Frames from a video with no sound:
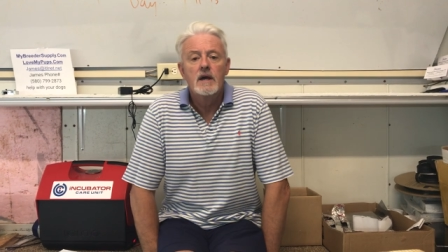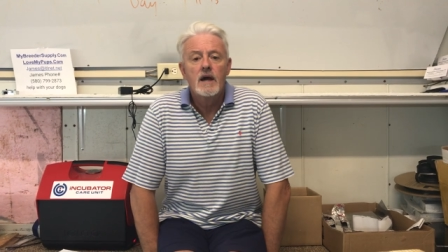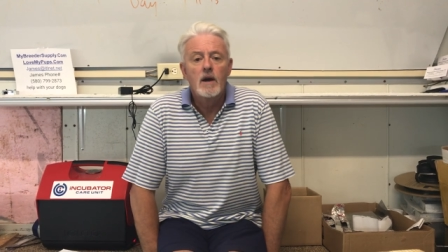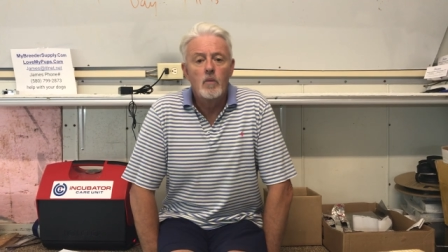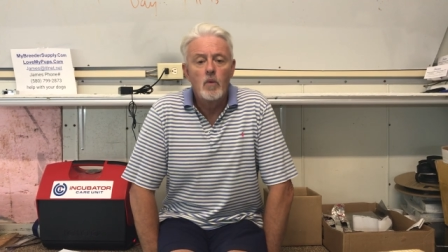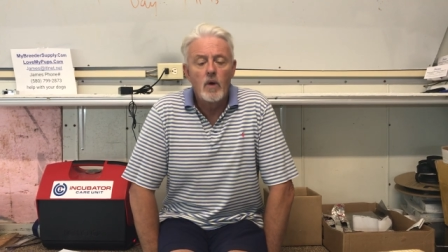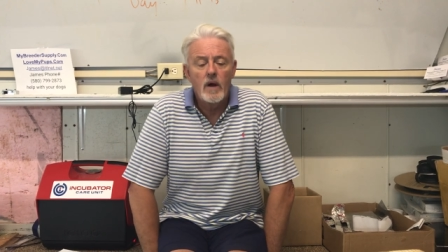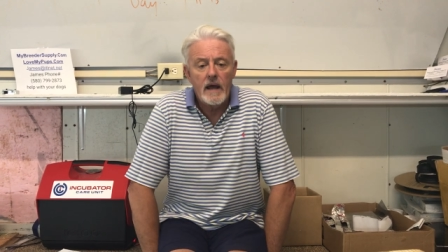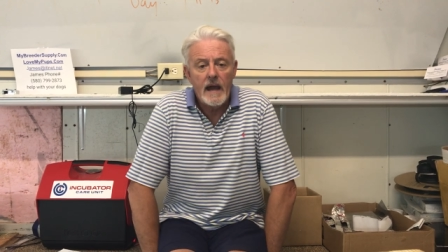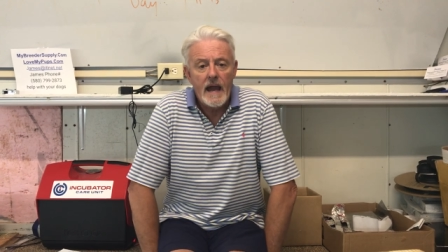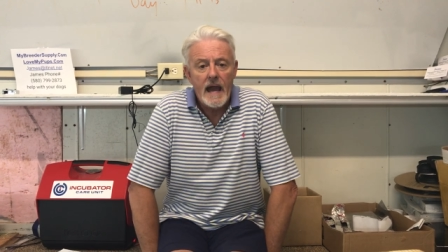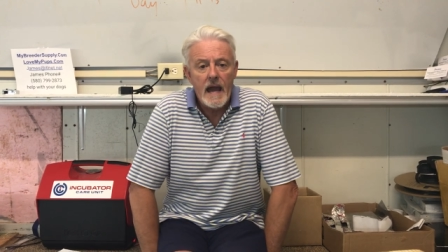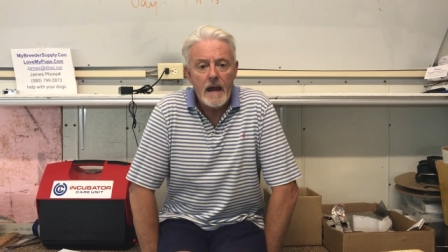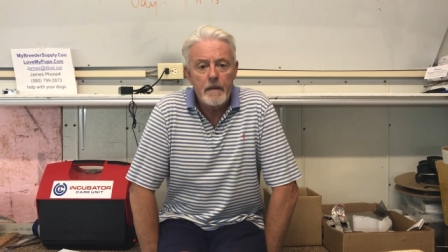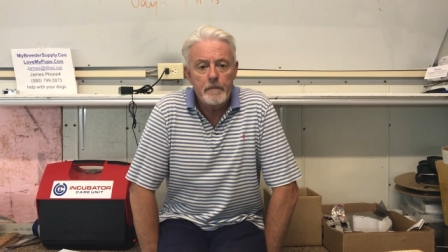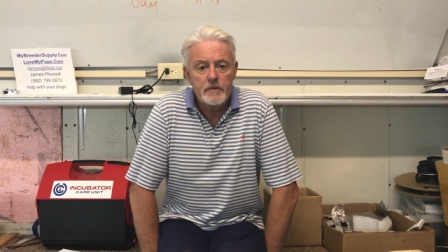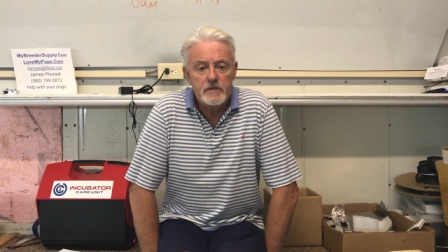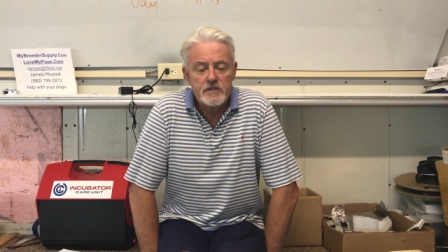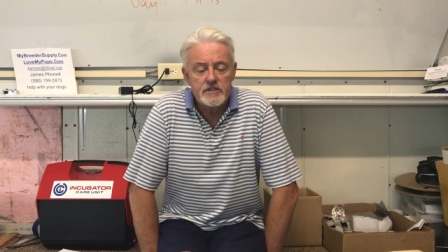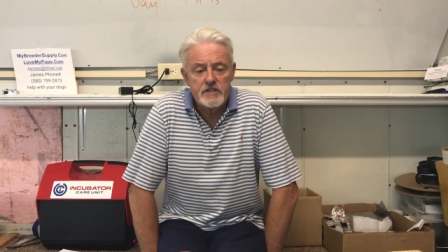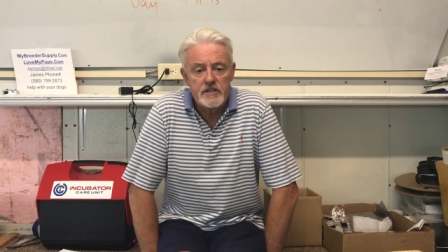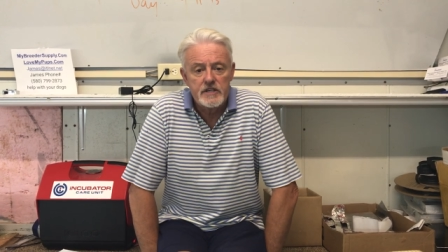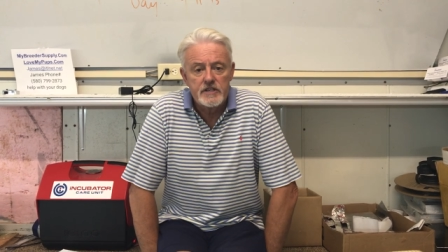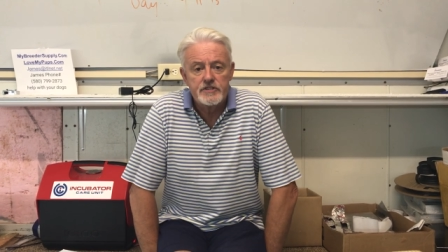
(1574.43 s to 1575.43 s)
and what
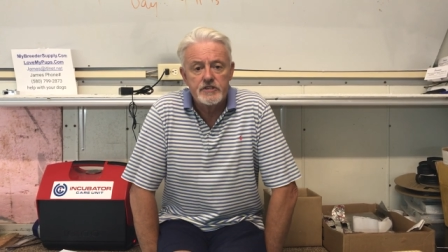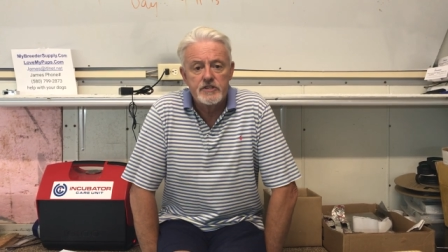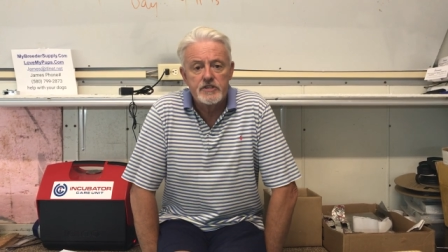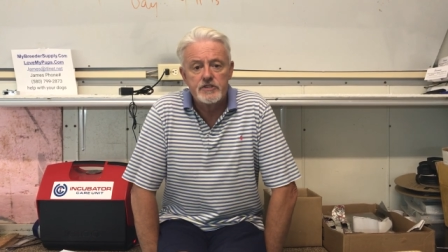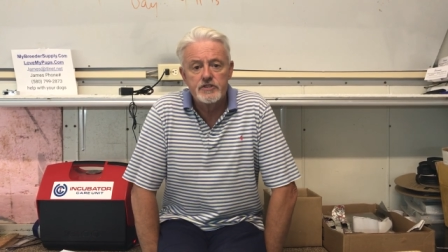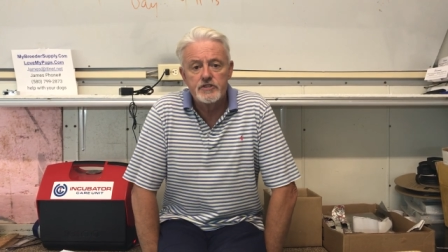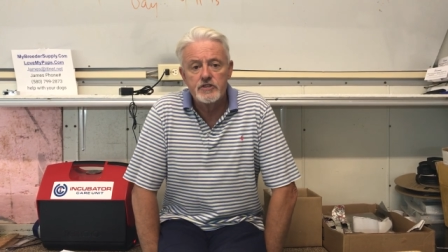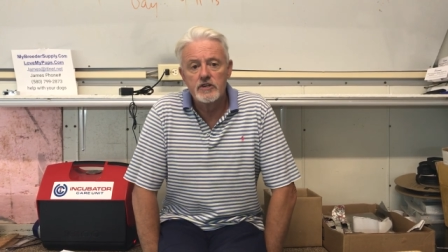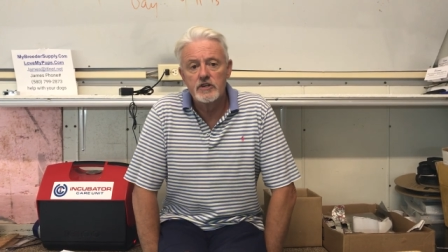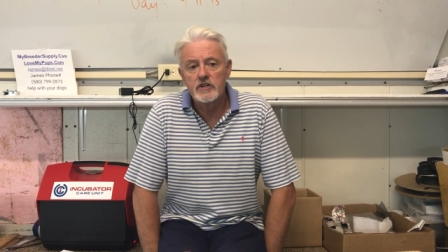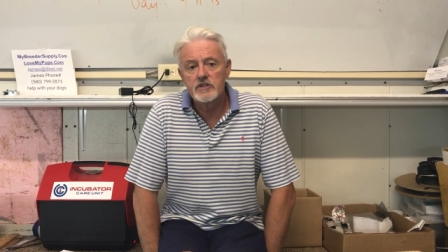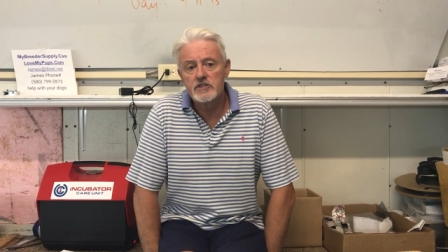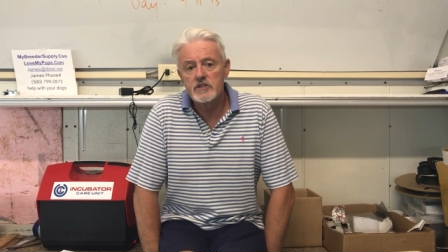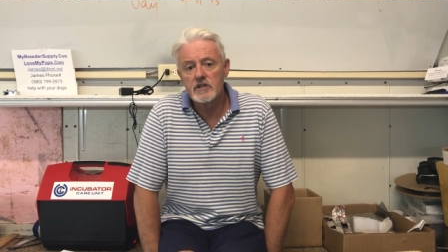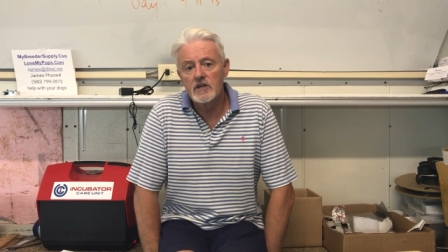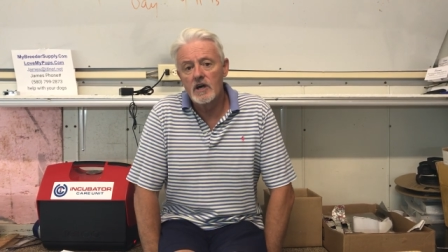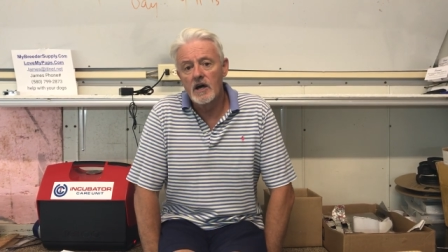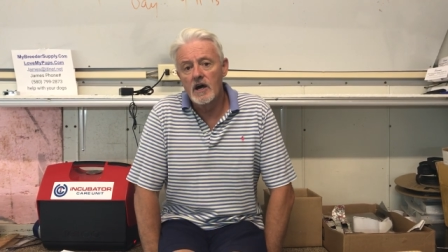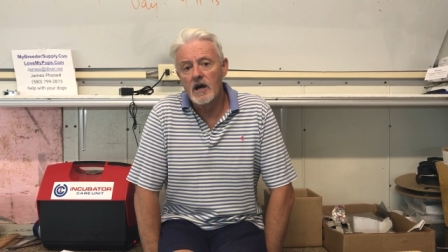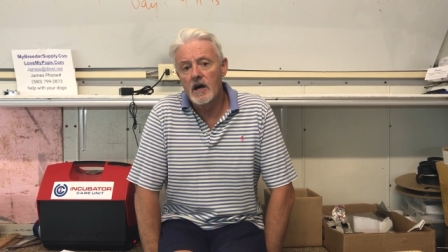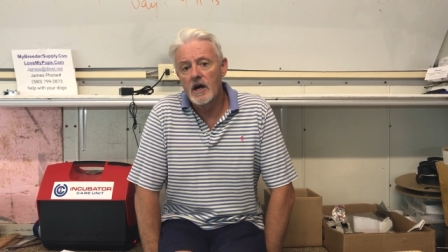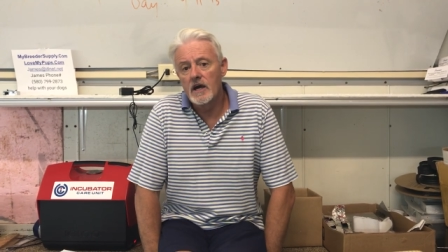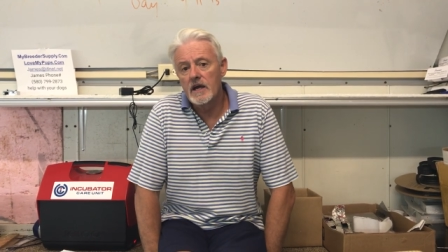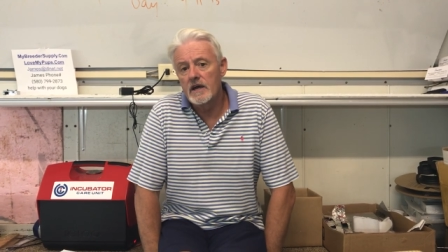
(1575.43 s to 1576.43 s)
happens is, is that
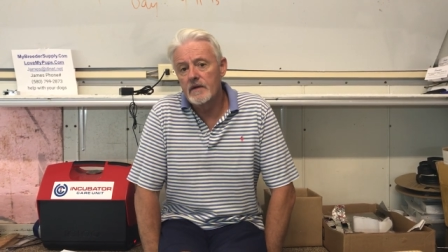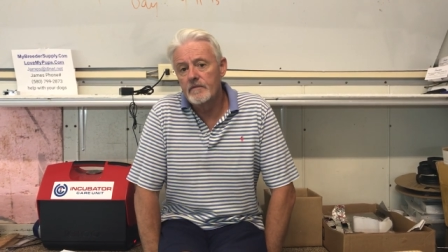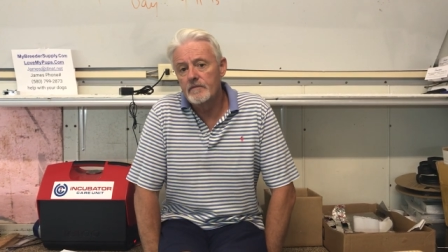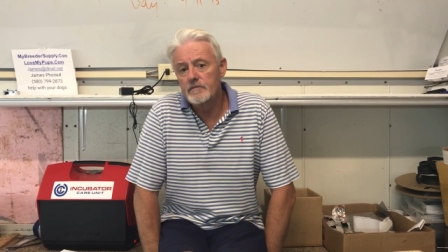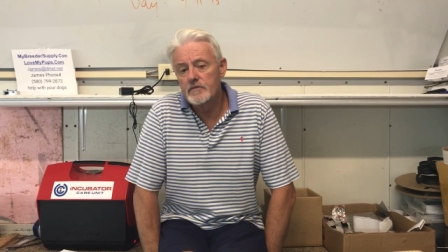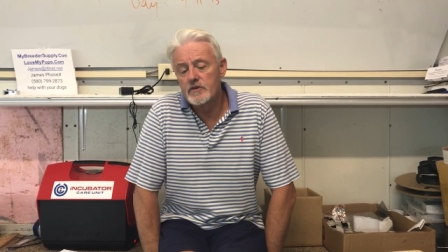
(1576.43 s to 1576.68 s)
uh,